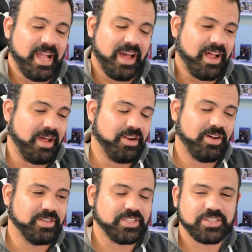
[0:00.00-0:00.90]
Uh, I don't
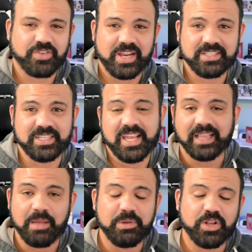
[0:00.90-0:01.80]
know, it's just crazy.
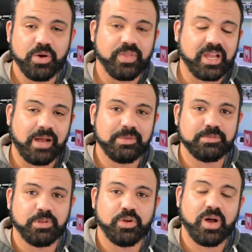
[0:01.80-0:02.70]
Let me know in the
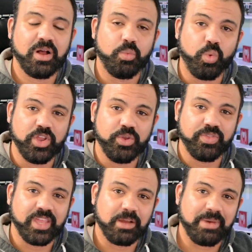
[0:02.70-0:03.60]
comments below what you
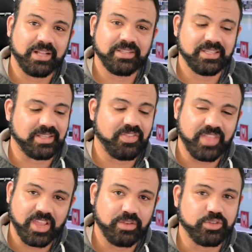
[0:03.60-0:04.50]
think about this, and
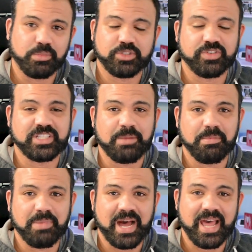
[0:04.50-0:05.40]
thank you so much for
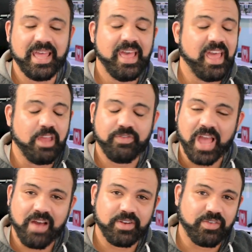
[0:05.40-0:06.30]
stopping by. If you
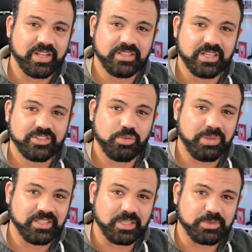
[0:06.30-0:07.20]
haven't already done so,
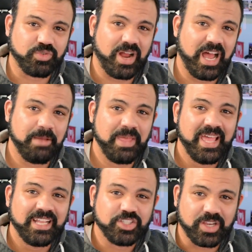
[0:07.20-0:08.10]
please subscribe,
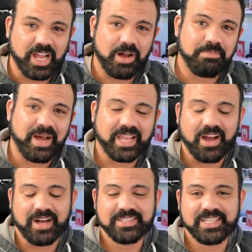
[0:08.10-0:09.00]
check out my
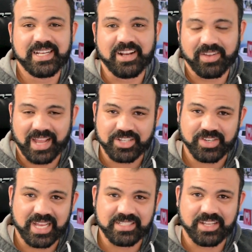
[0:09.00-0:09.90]
content, and I'll catch
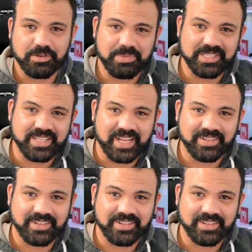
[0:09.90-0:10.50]
you guys later. Peace